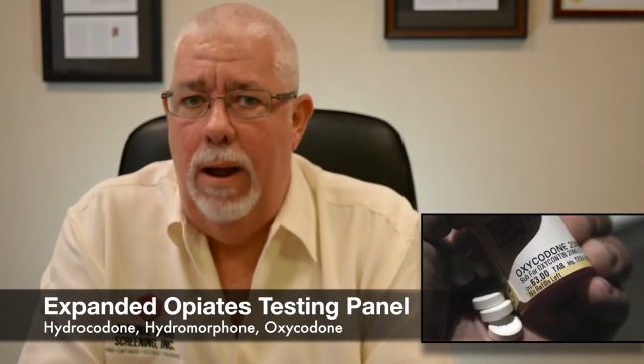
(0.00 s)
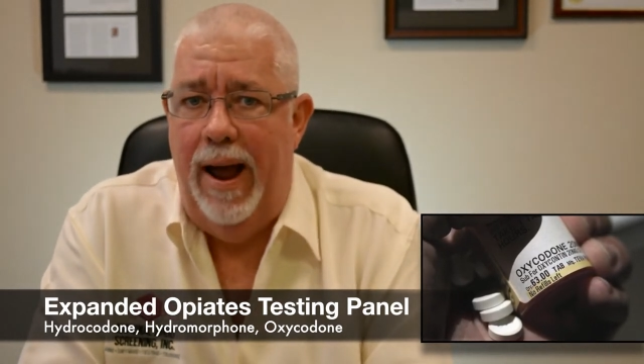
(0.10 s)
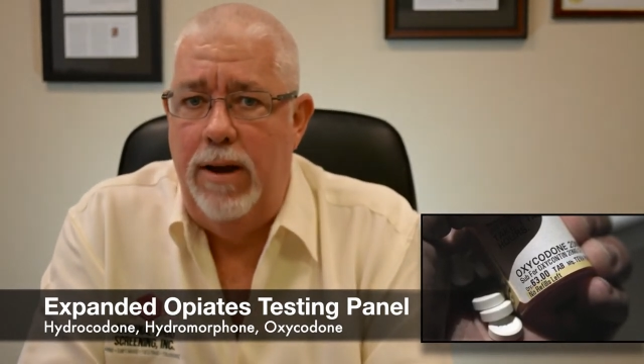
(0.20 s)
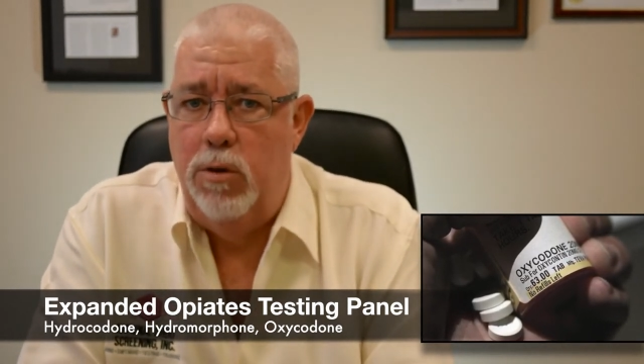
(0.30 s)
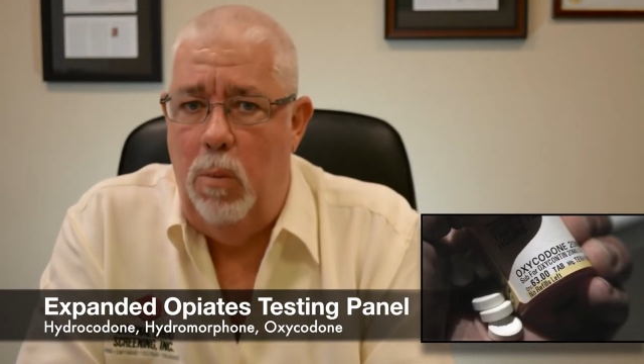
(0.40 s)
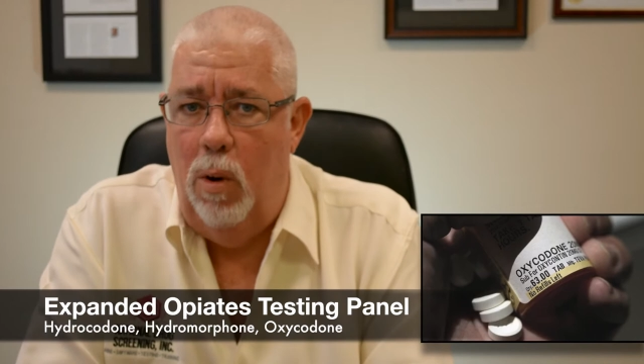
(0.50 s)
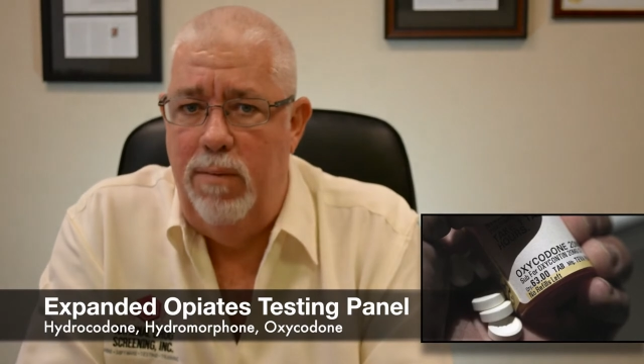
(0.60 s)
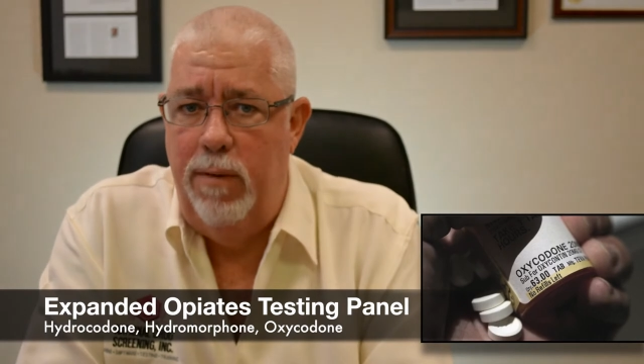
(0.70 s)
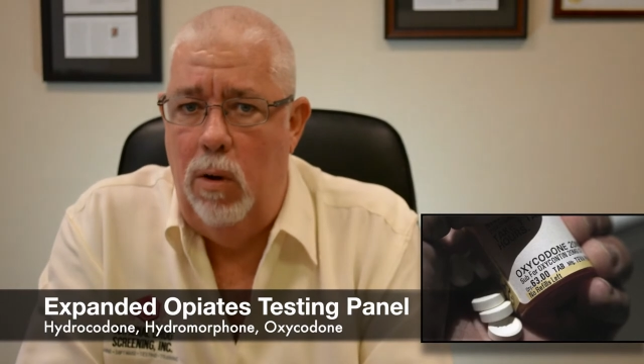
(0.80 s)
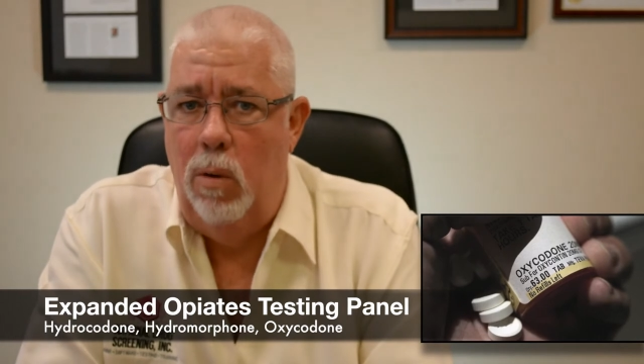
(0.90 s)

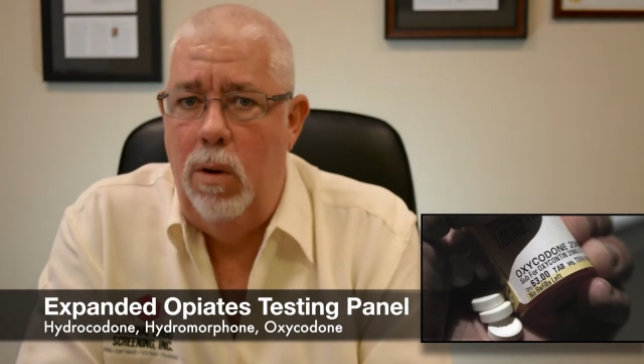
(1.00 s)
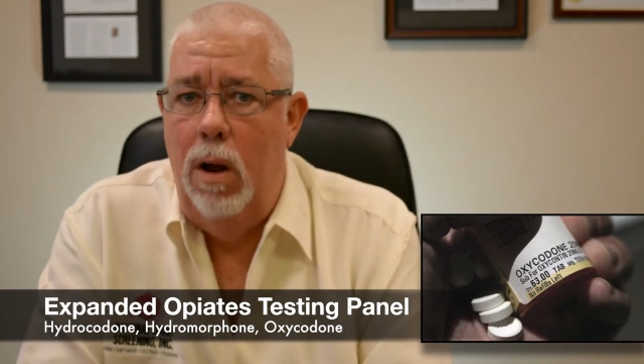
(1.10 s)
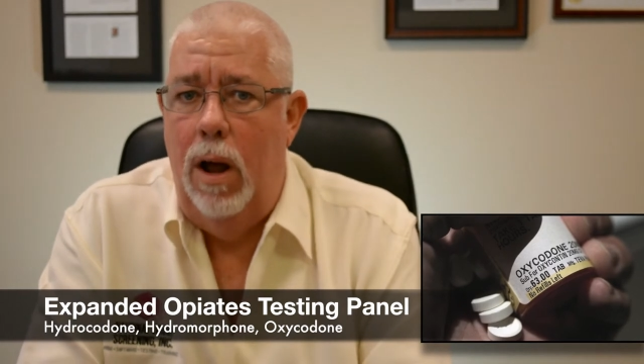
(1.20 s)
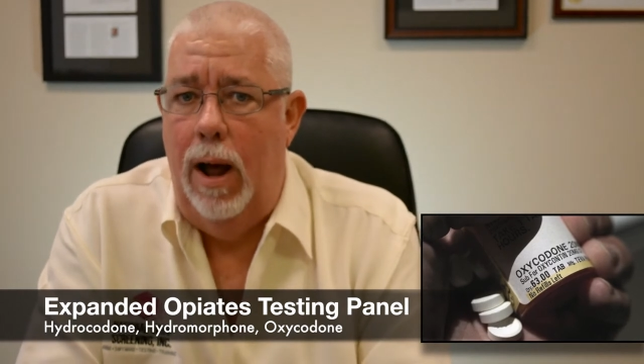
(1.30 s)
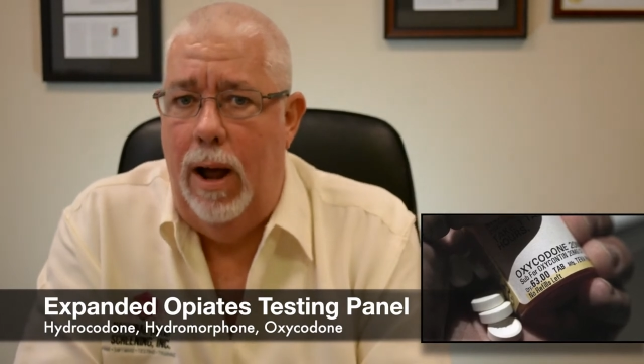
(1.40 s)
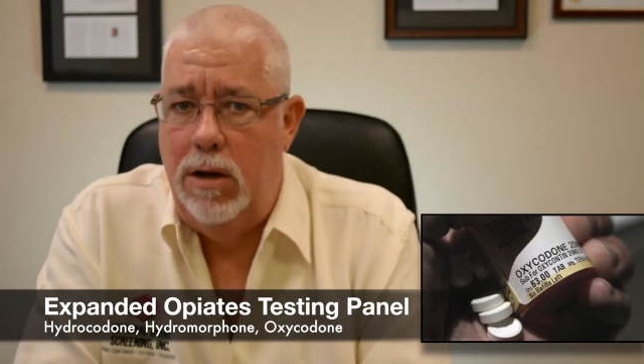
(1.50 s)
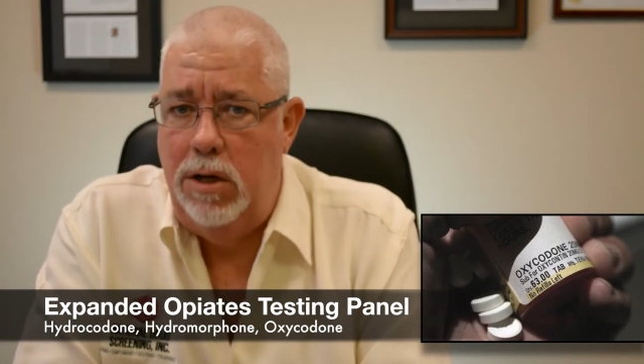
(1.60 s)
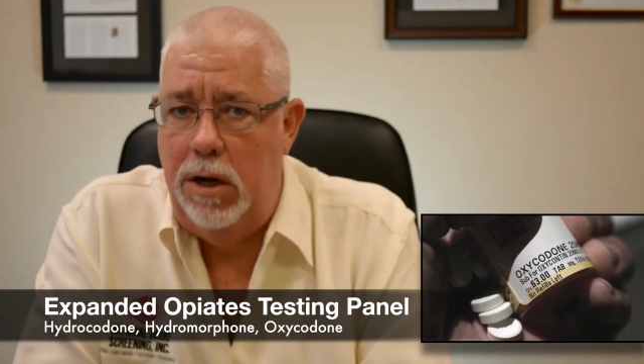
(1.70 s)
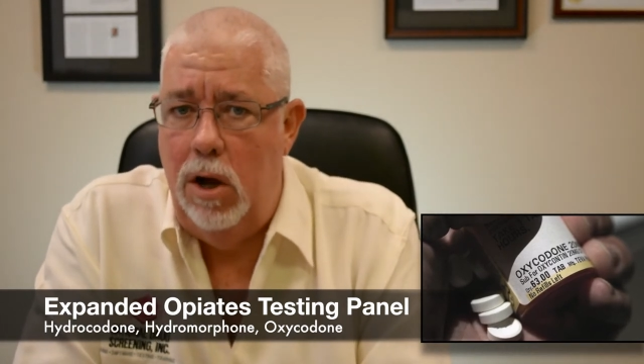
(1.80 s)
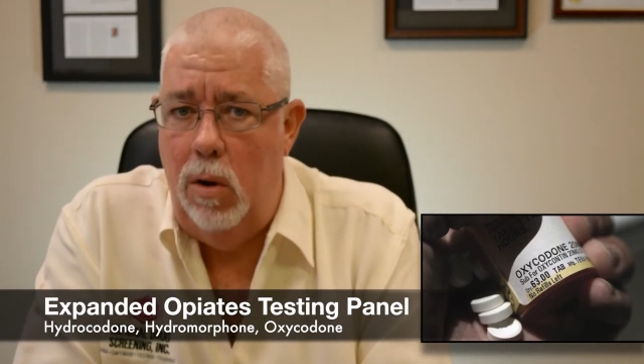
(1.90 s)
hydromorphone,
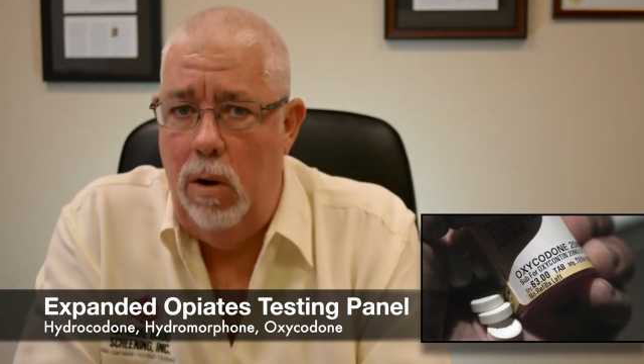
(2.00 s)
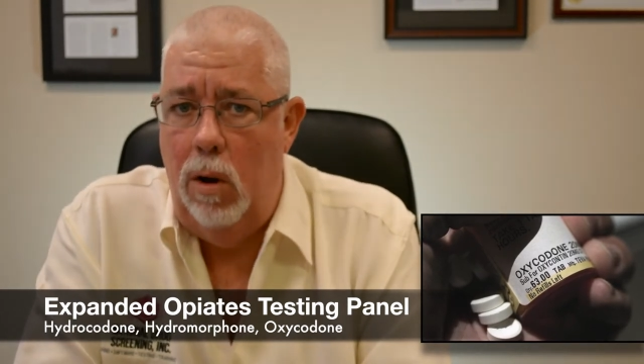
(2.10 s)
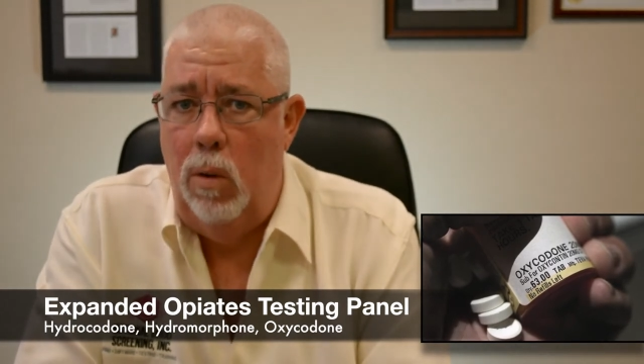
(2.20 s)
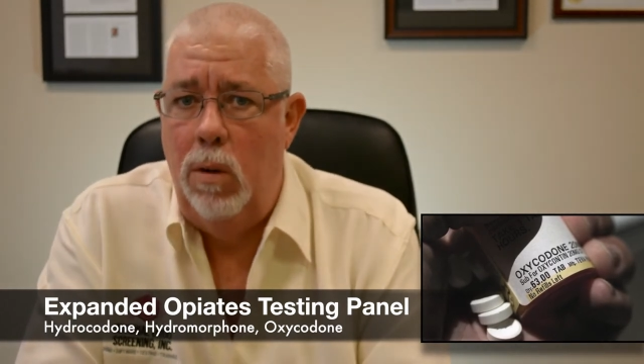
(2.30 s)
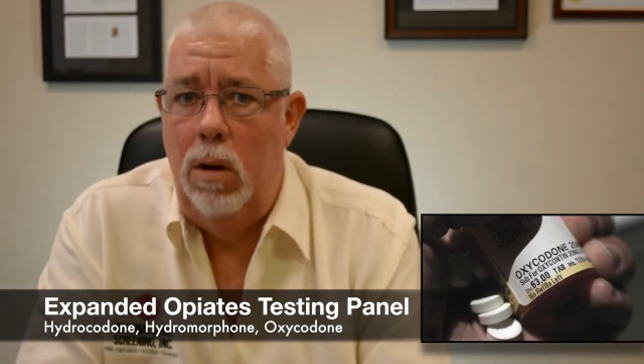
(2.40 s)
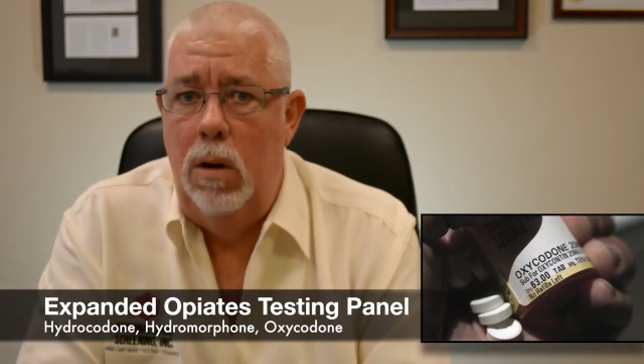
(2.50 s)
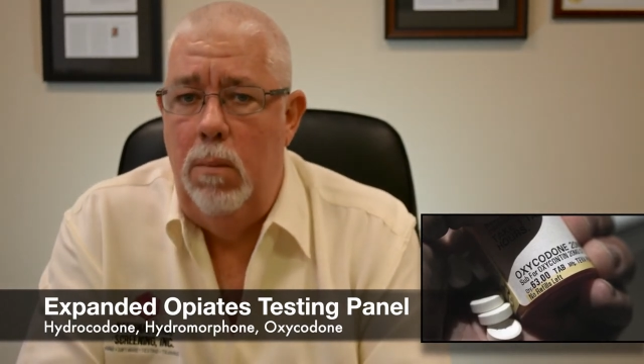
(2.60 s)
oxycodone,